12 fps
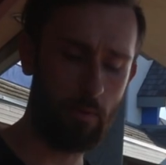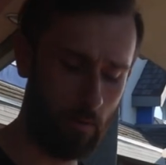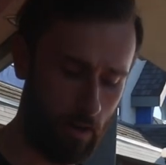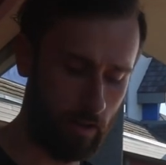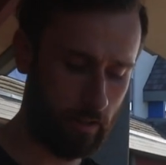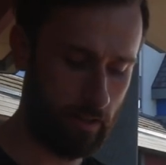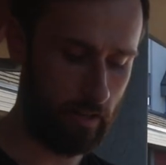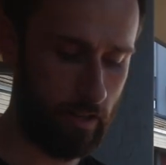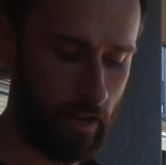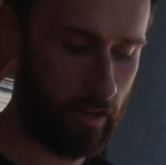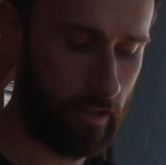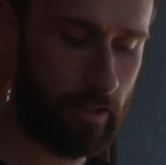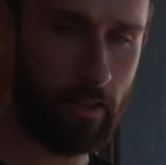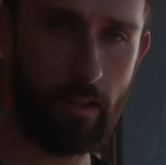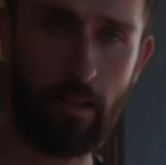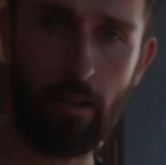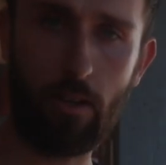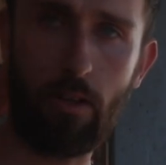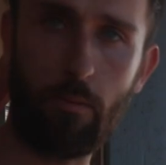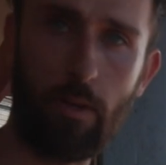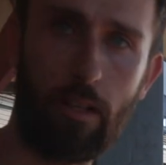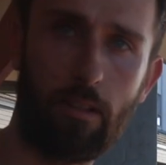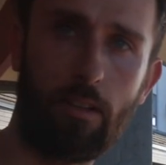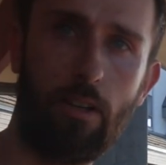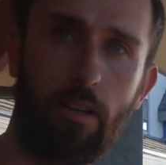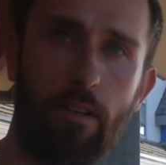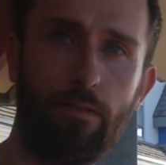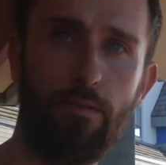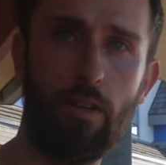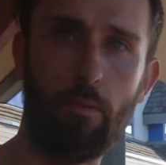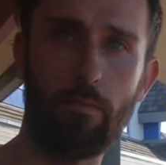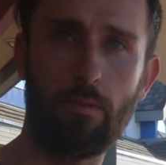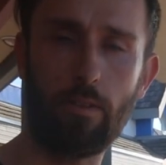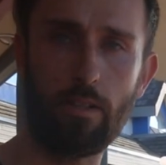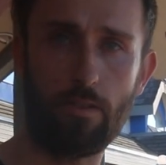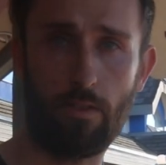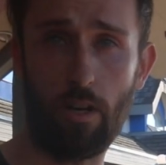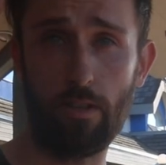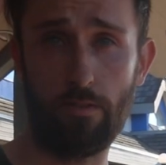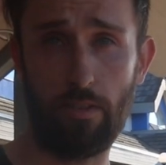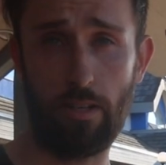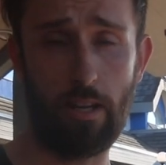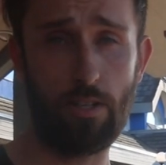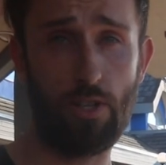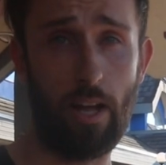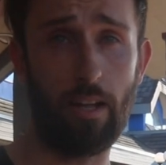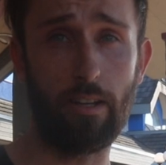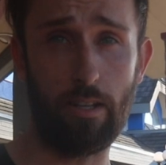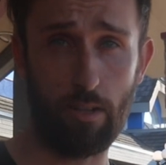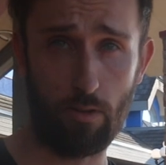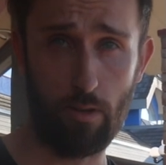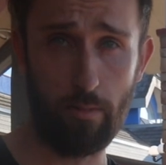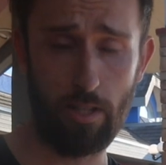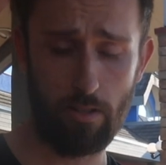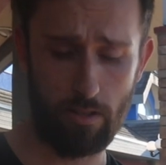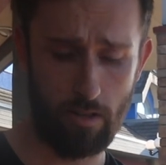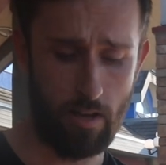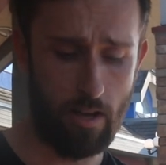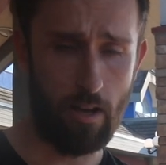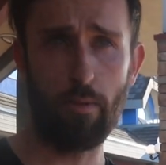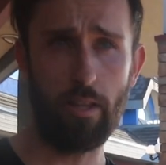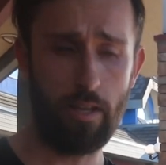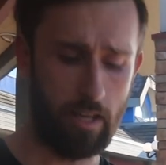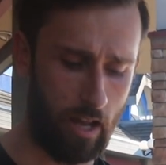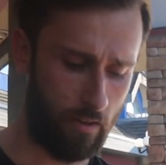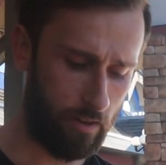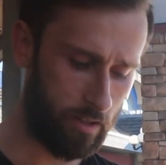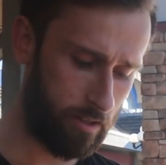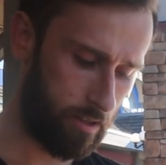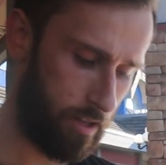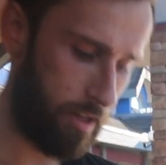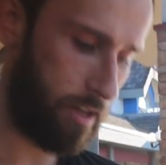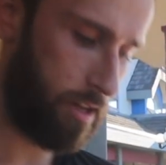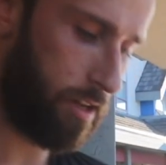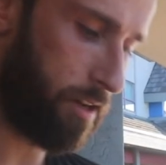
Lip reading: We walked in and they said that we couldn't film because of confidentiality agreements, but they gave us the